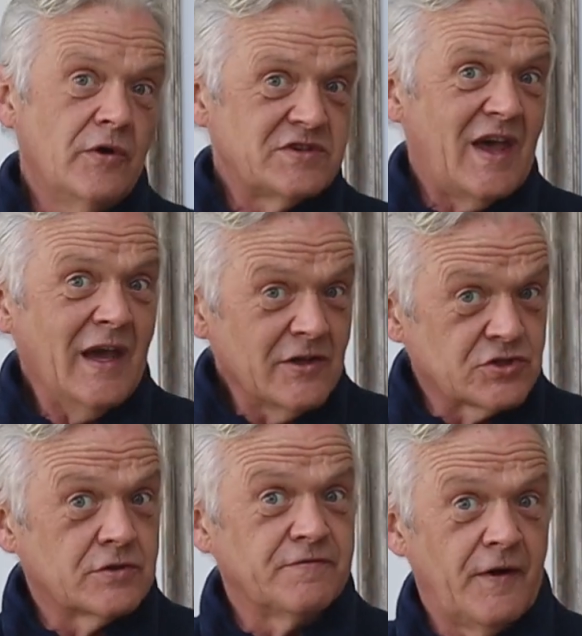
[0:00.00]
those
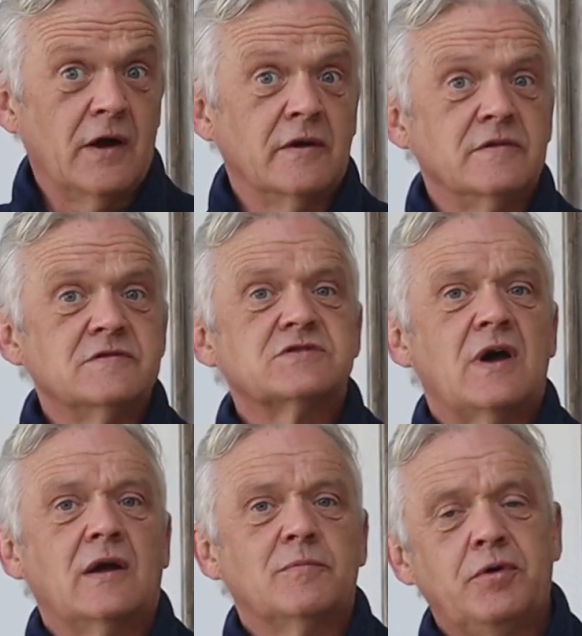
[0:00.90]
extra
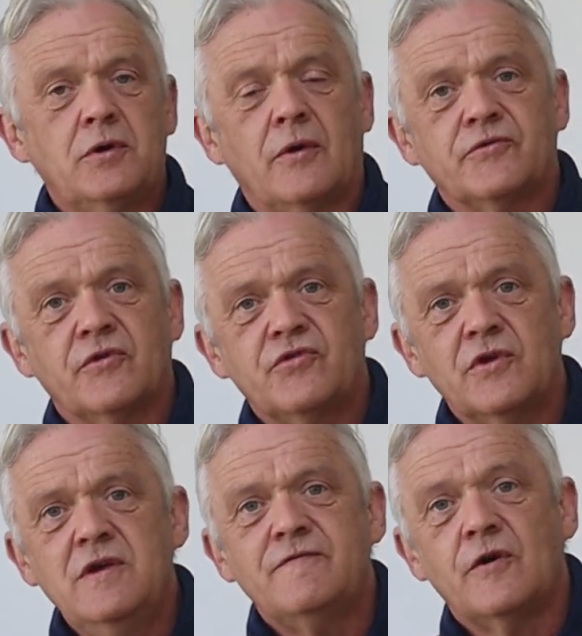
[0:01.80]
files I'll put onto
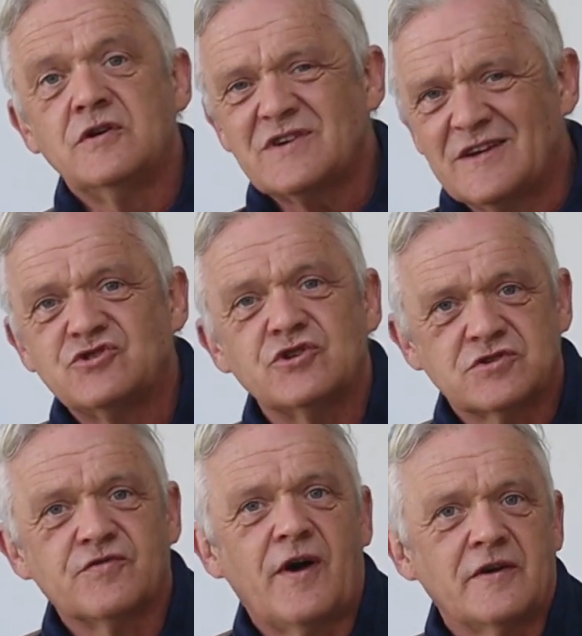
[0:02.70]
Thingiverse as
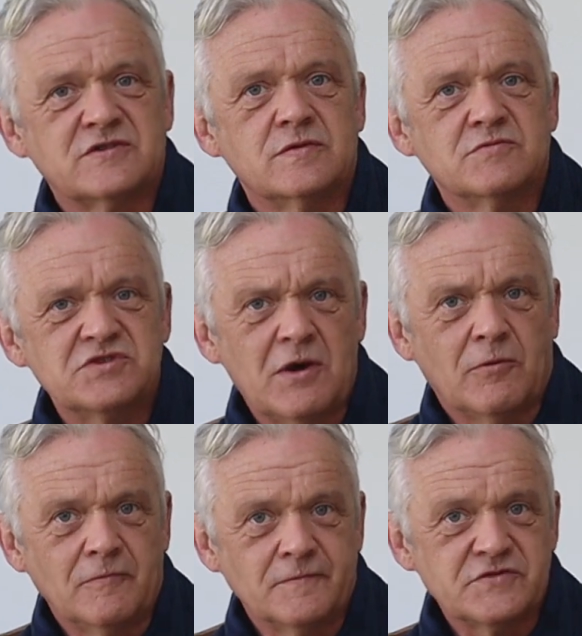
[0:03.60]
just the files in
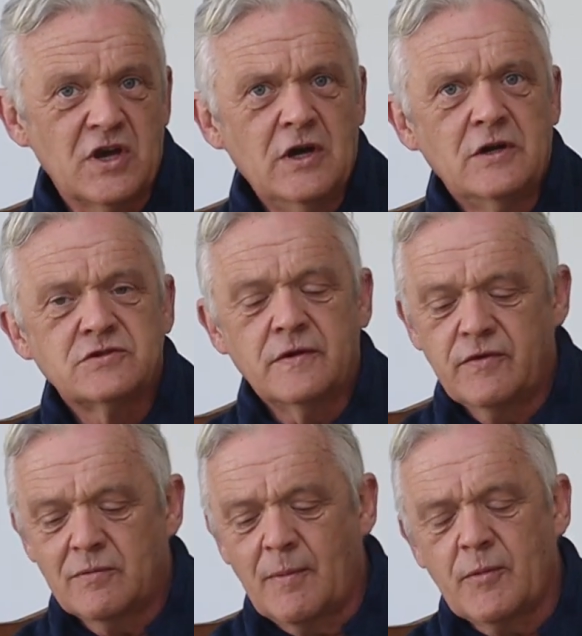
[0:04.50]
themselves. So
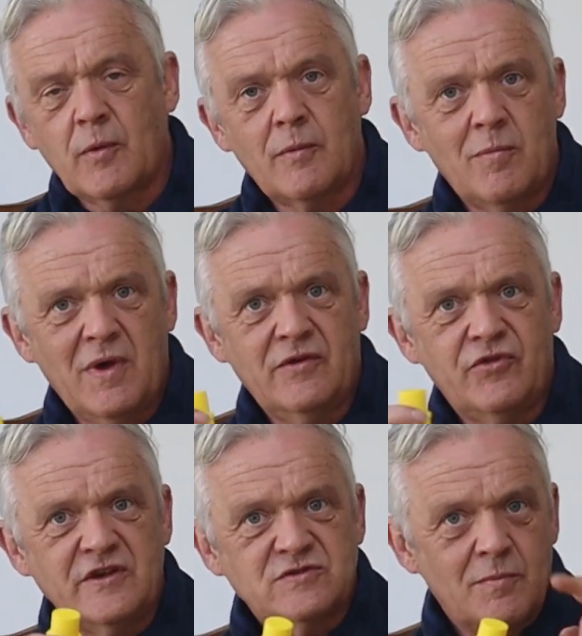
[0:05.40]
if you remember when we
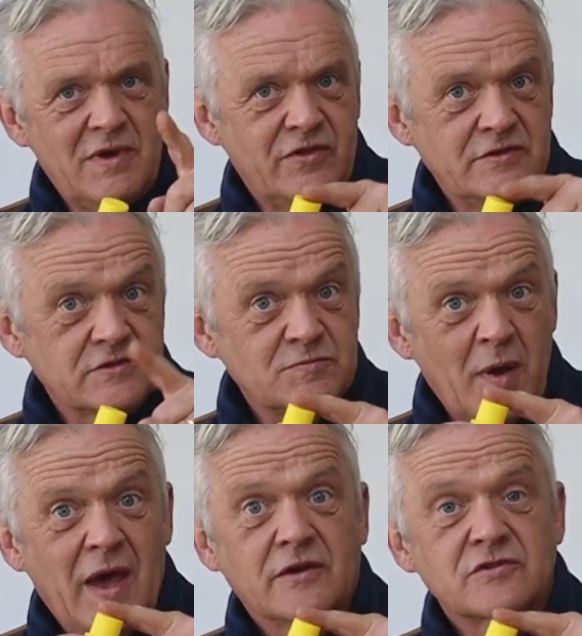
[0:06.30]
made this, we made these as
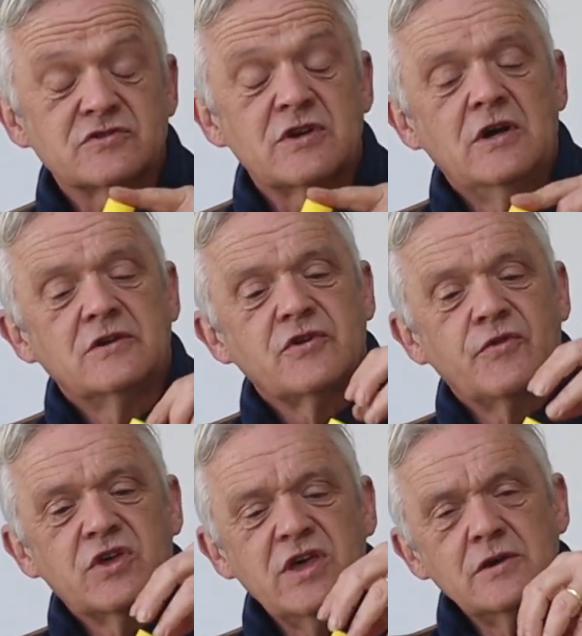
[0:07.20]
PECs.
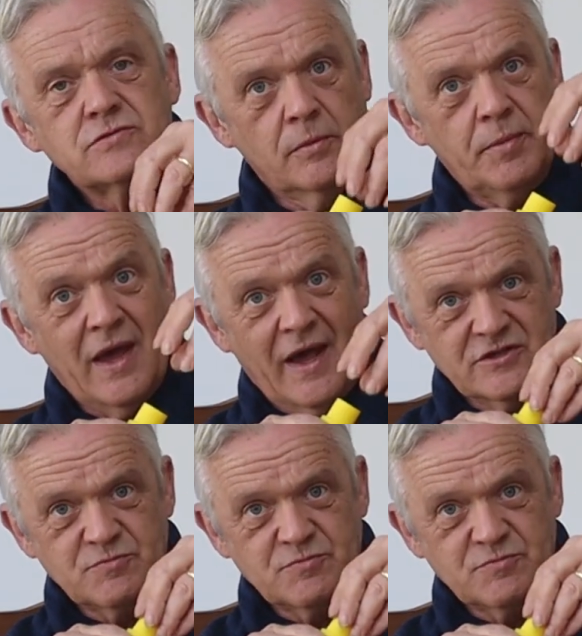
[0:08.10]
So the gears will be